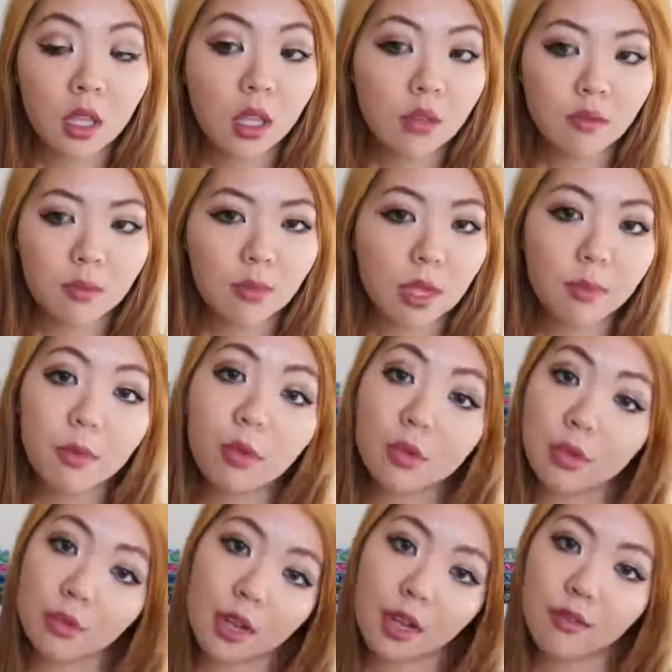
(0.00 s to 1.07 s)
even people who
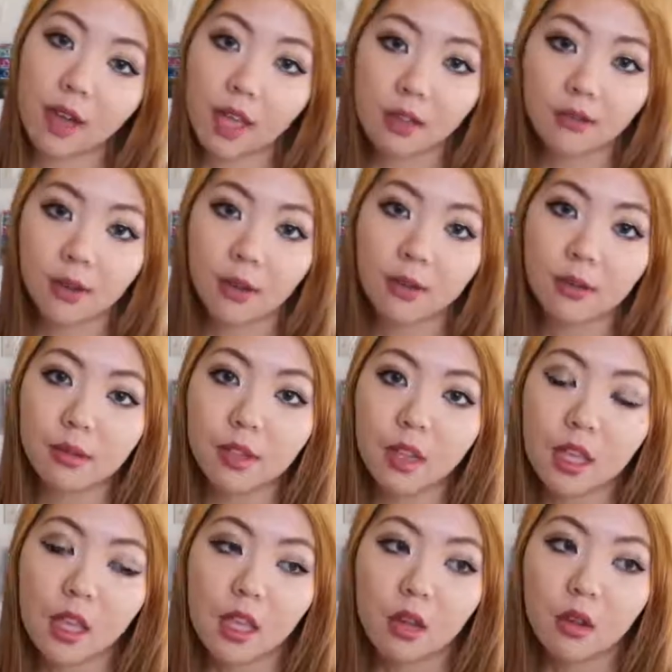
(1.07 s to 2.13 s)
don't have iPhone,
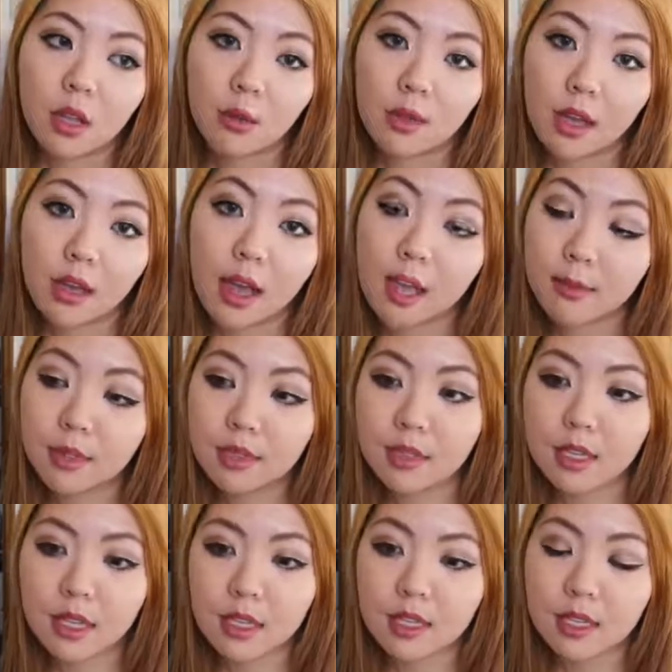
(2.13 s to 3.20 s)
like without
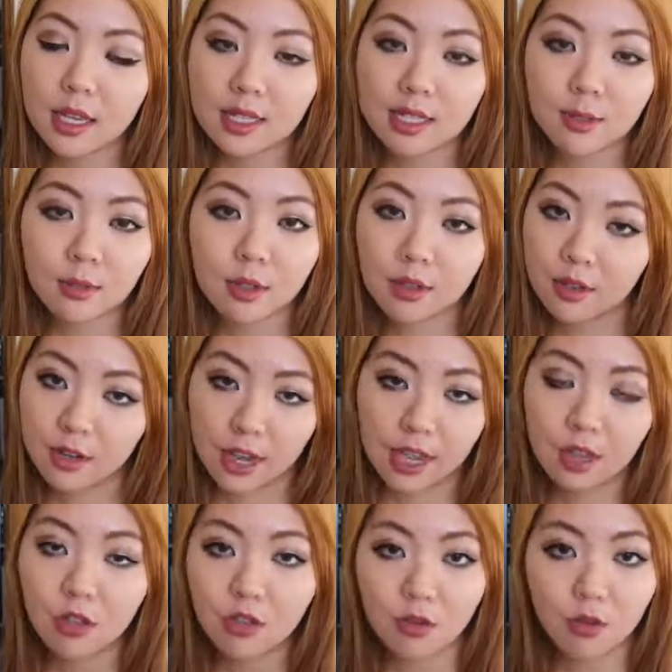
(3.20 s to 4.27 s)
iMessage, I could text someone on an
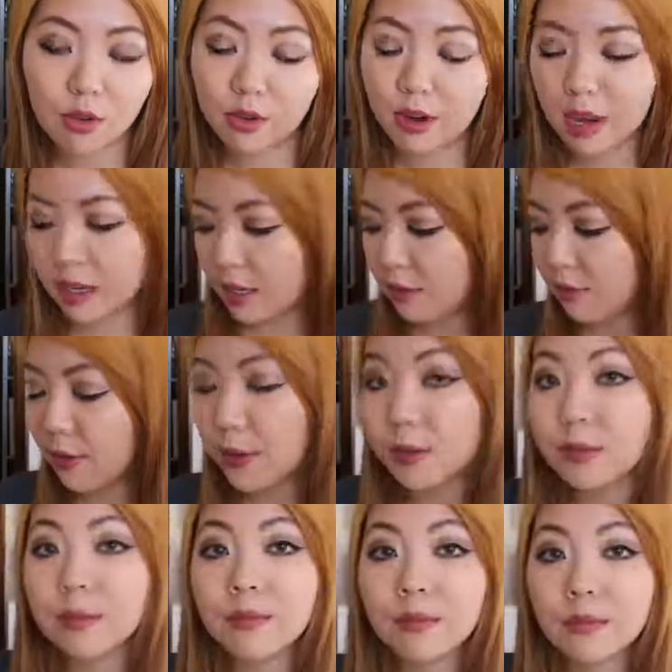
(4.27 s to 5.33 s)
Android or any
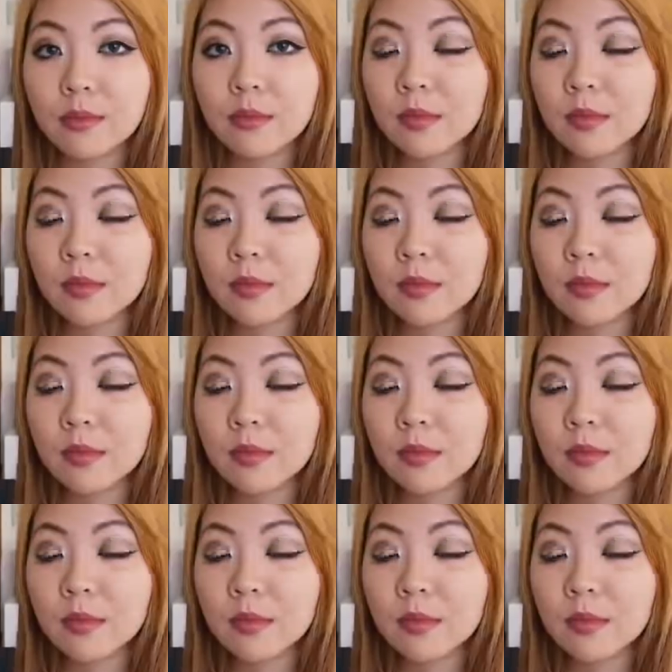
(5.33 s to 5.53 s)
phone